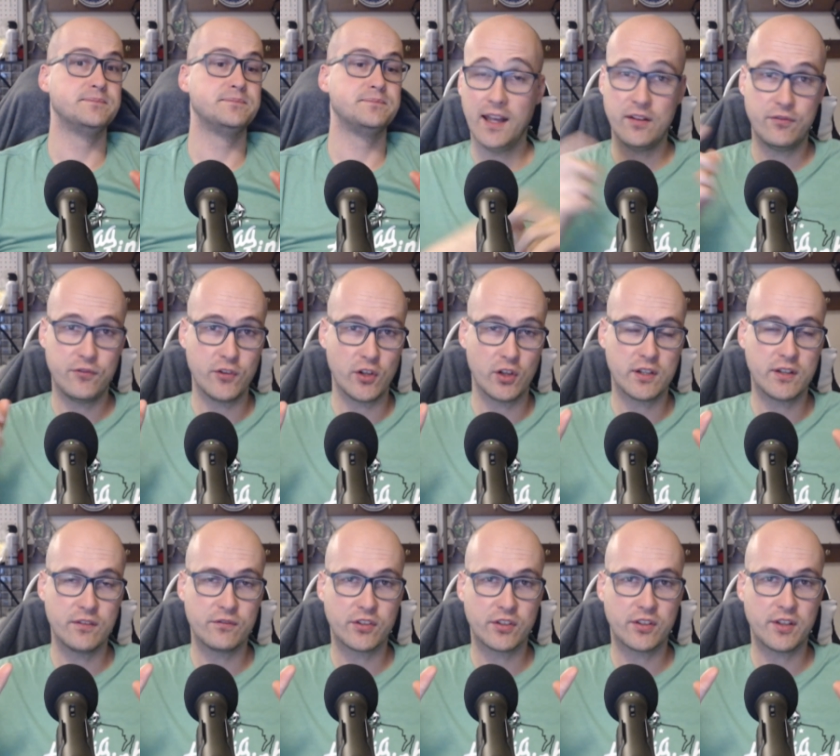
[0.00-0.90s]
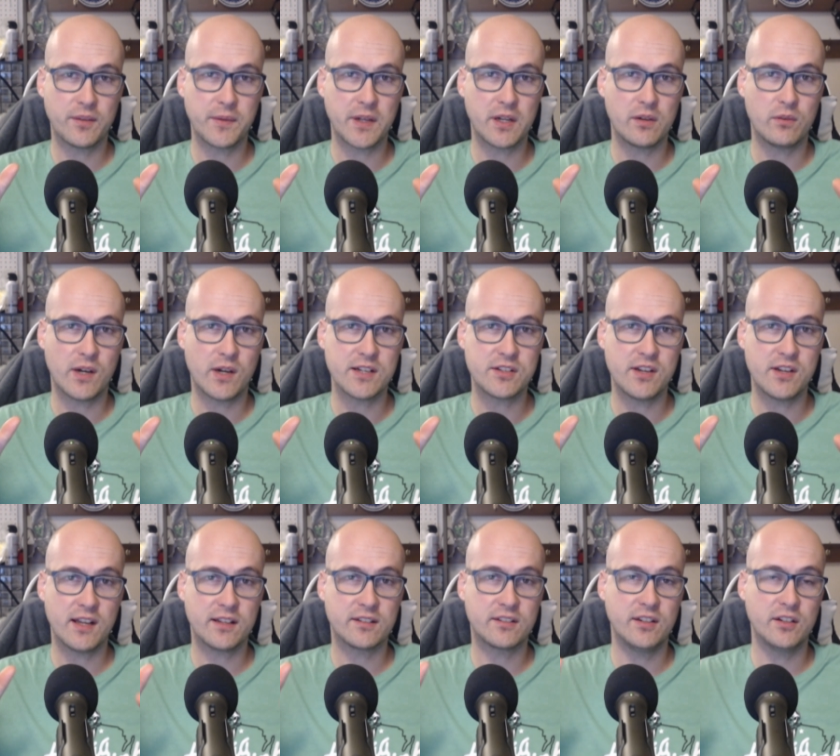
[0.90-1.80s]
If you're looking for something to watch
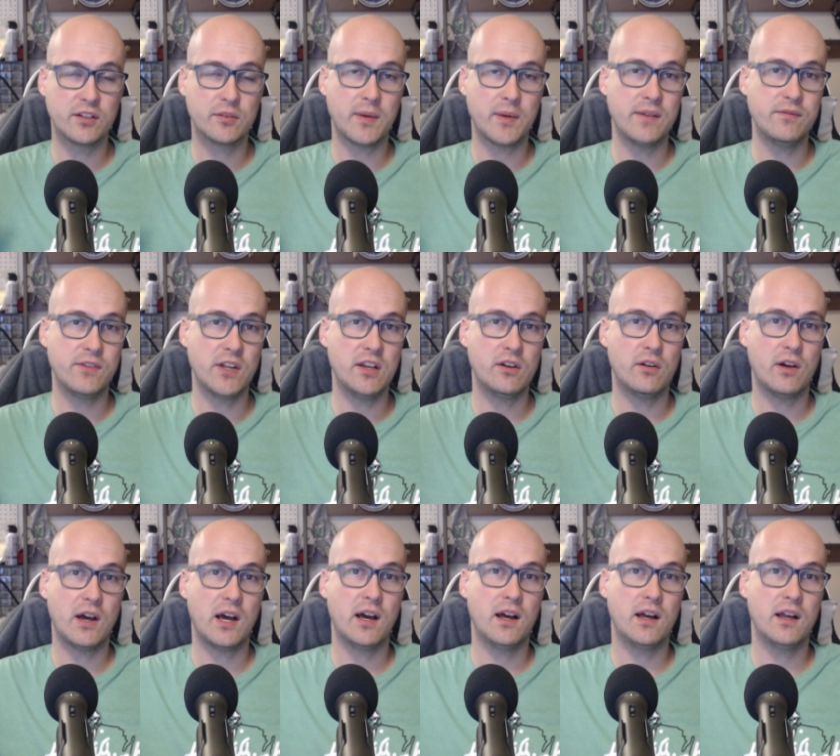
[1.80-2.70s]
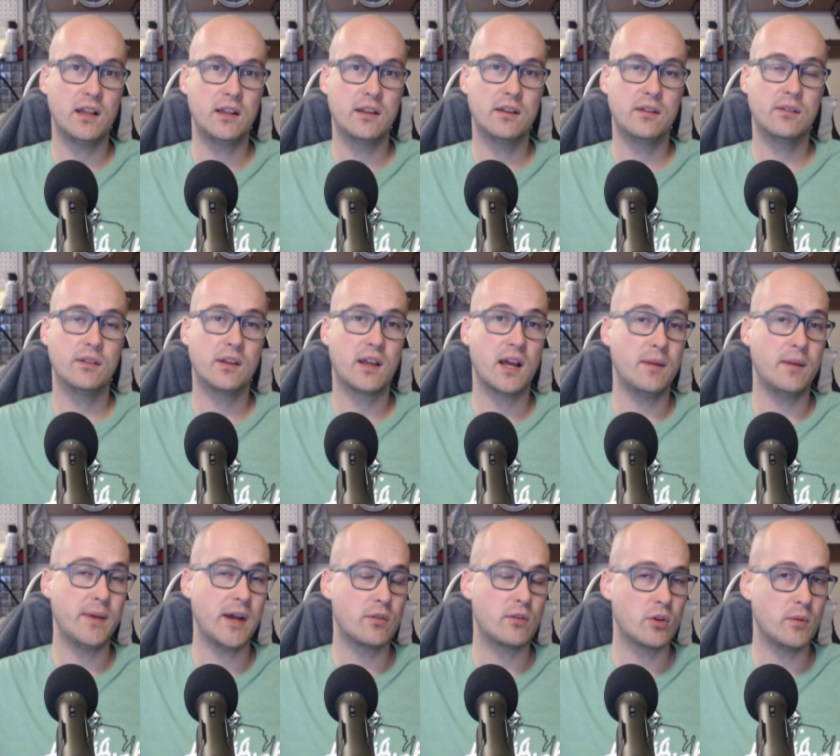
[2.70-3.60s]
next, here's my video on
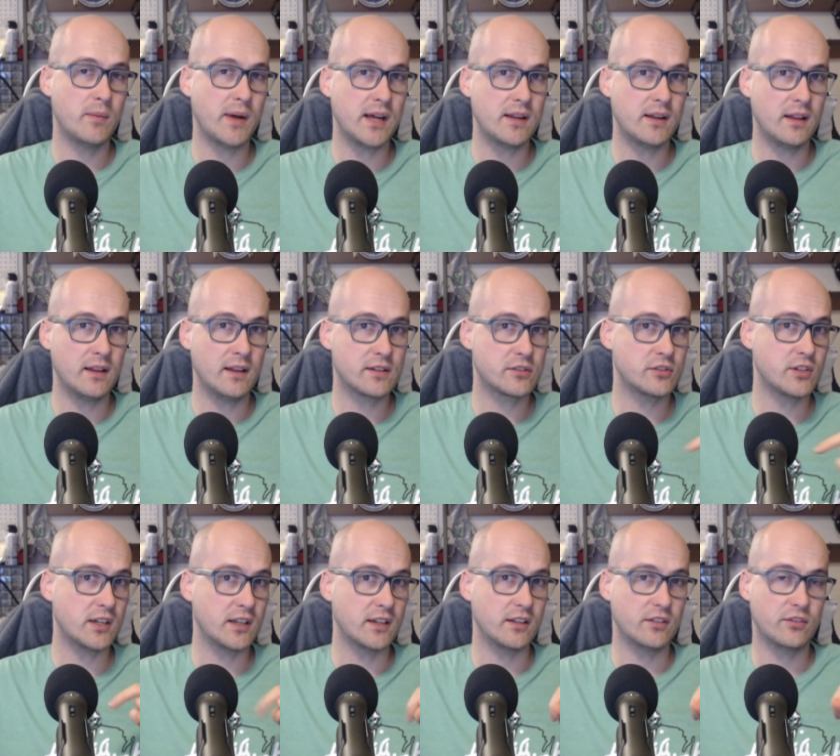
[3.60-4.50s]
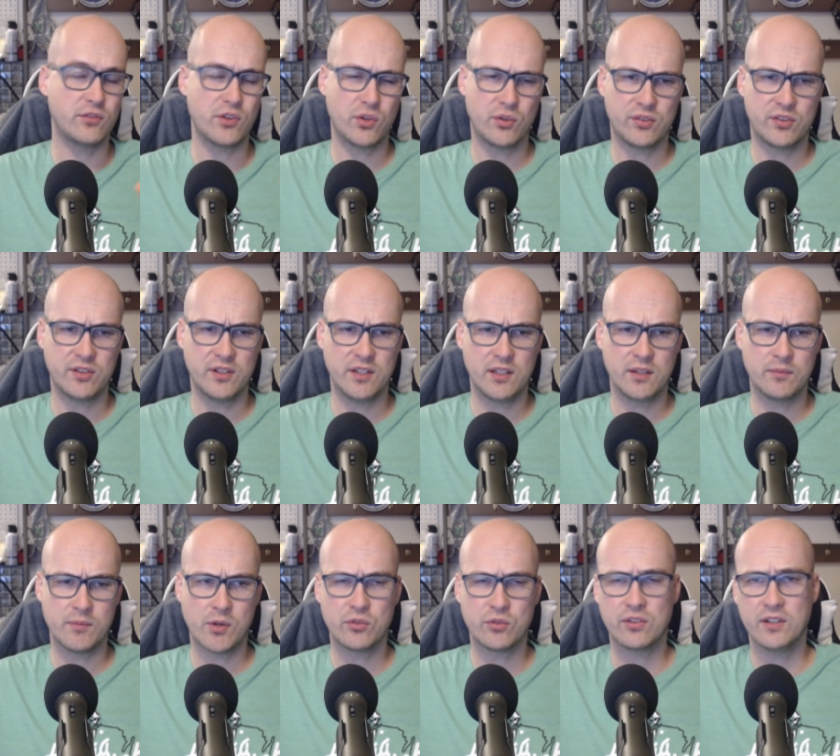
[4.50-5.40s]
combat robot electronics,
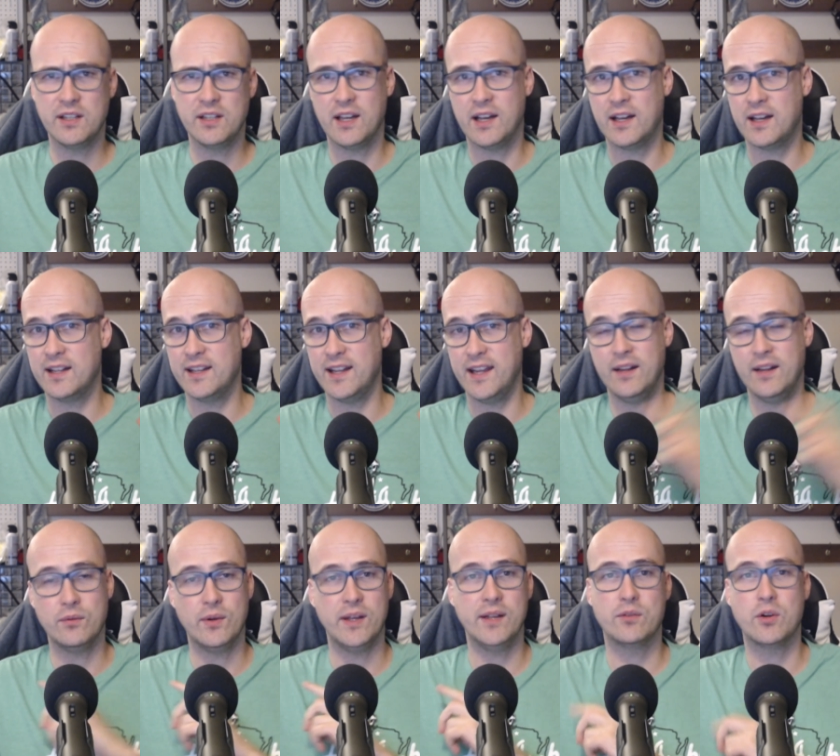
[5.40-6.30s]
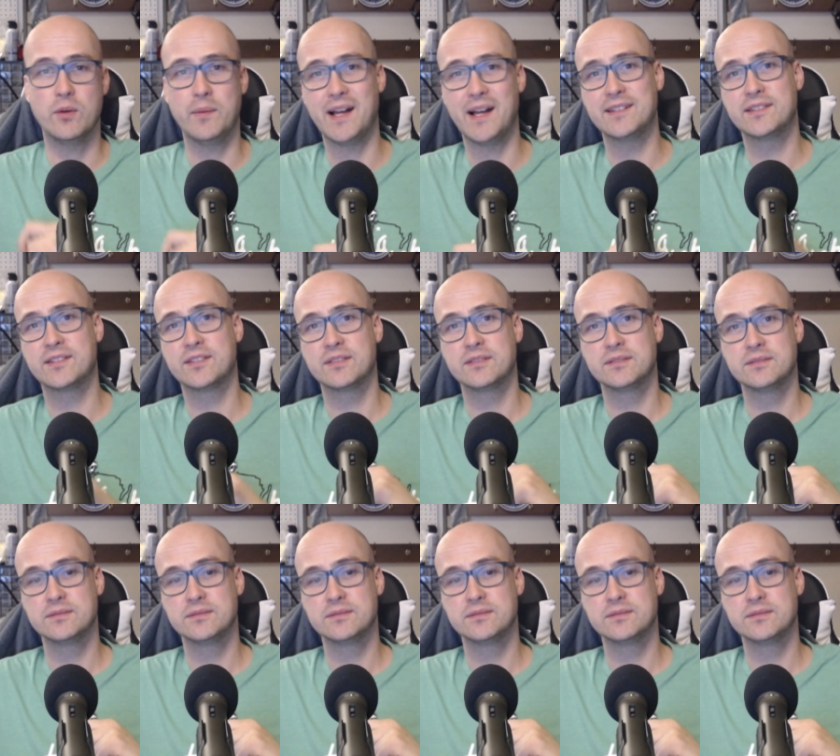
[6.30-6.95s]
focusing mostly on ant weight robots.